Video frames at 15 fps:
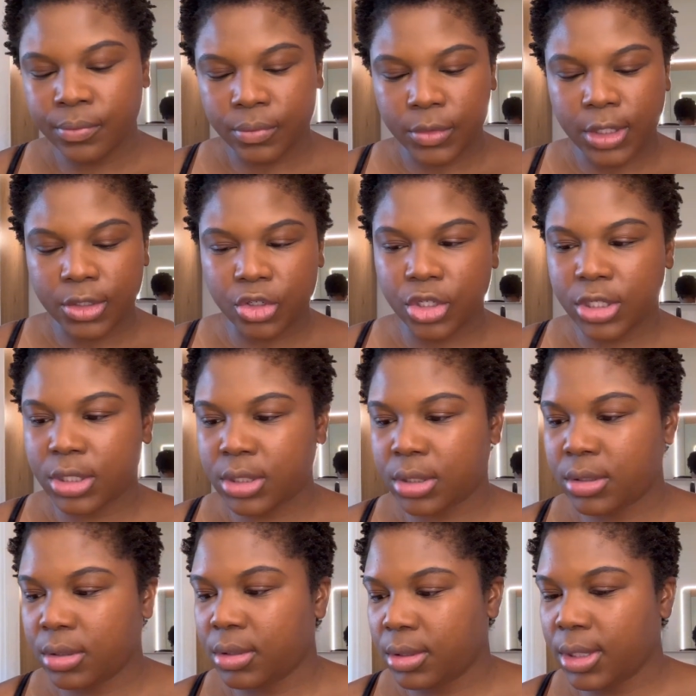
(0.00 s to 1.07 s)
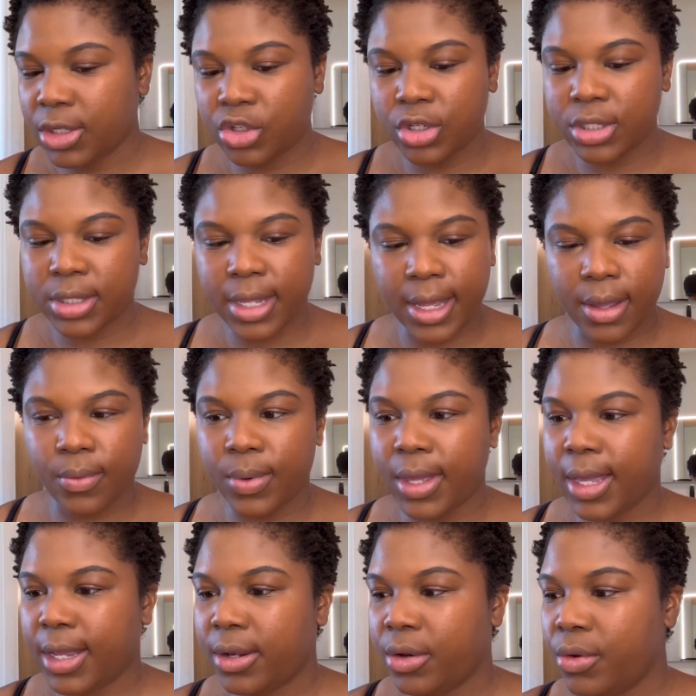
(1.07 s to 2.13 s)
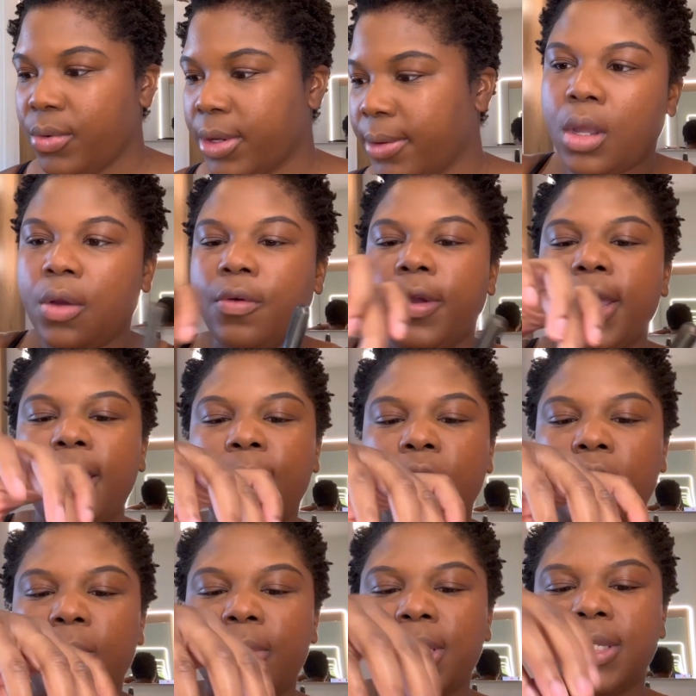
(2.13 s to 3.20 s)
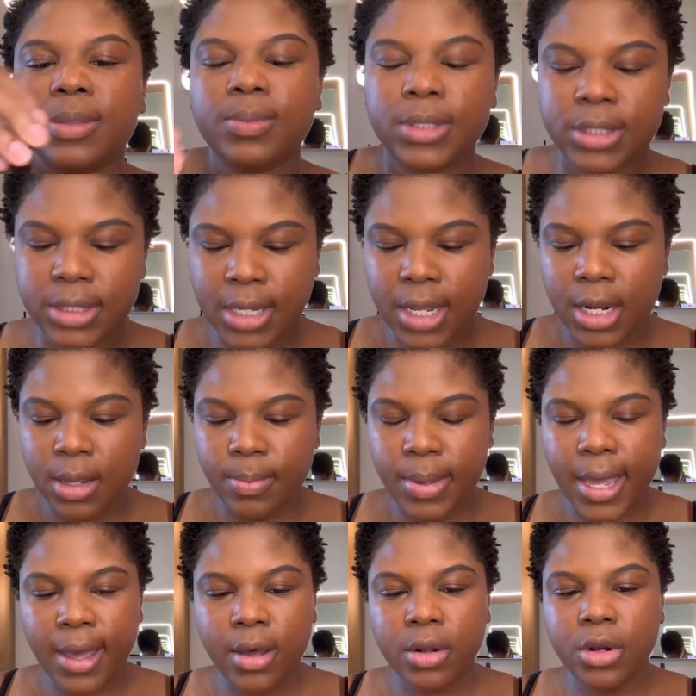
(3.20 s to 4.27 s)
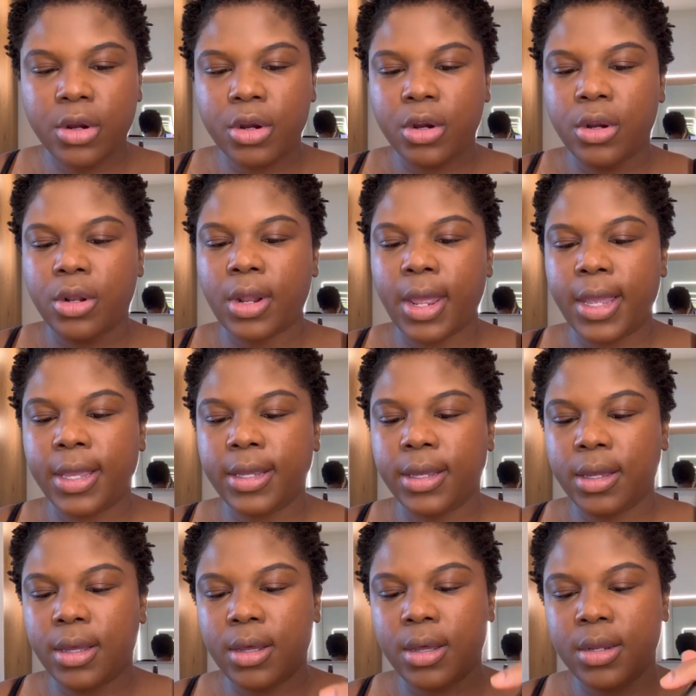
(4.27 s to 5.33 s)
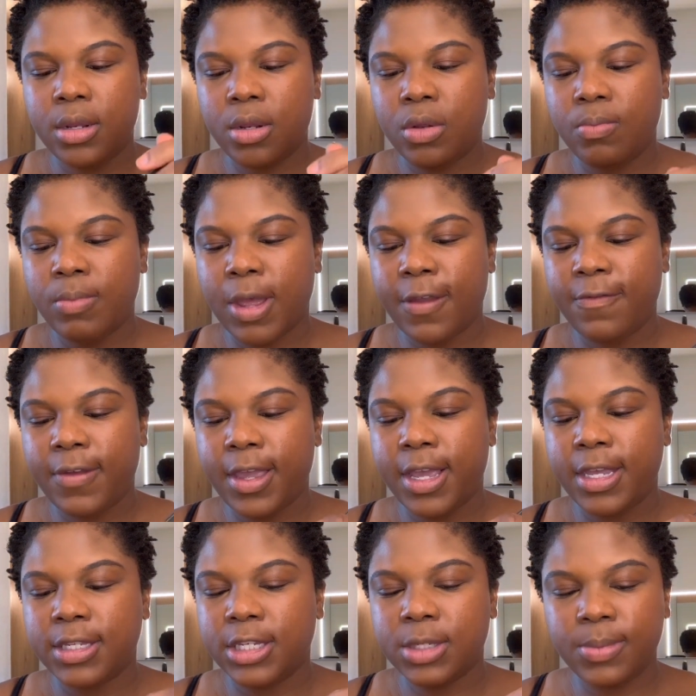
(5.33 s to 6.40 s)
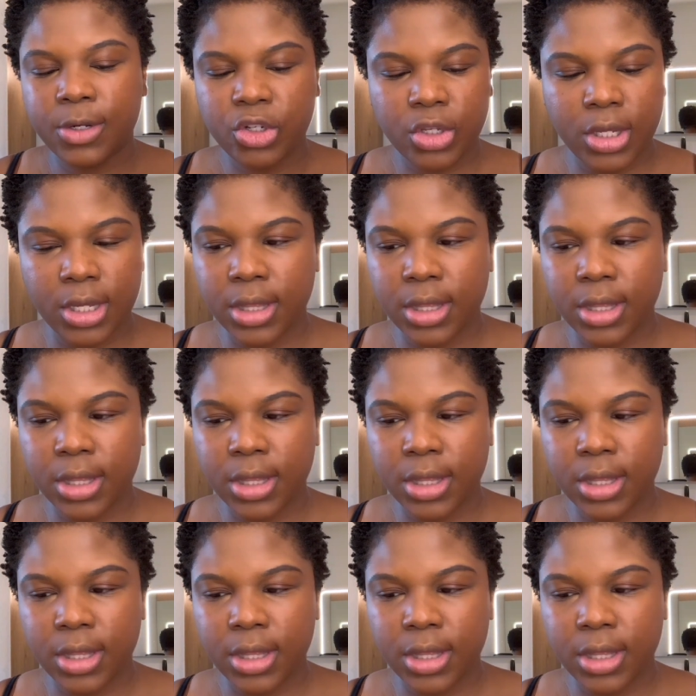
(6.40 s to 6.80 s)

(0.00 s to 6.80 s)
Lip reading: That's just that. We can do it. All right, I'm gonna put some setting powder, like on my face, especially in